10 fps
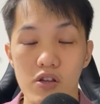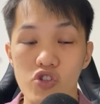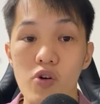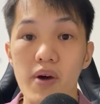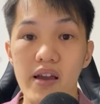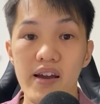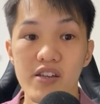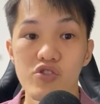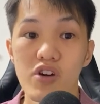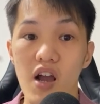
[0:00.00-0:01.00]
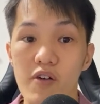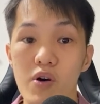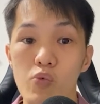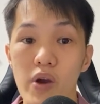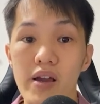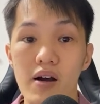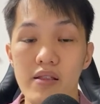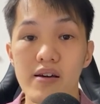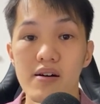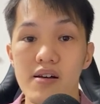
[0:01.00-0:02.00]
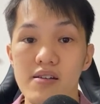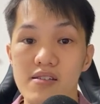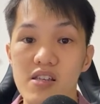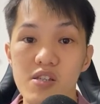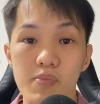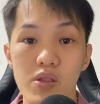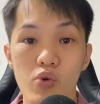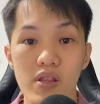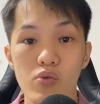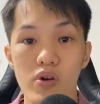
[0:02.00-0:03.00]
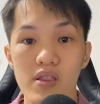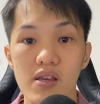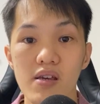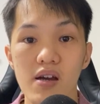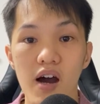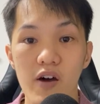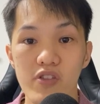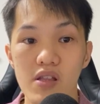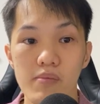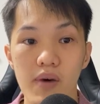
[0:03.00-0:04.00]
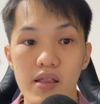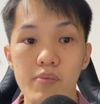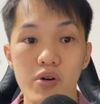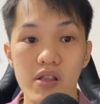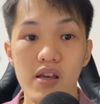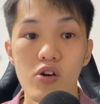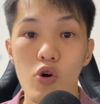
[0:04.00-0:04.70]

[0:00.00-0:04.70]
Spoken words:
The stock market has recovered way earlier since mid-2020 after the money printing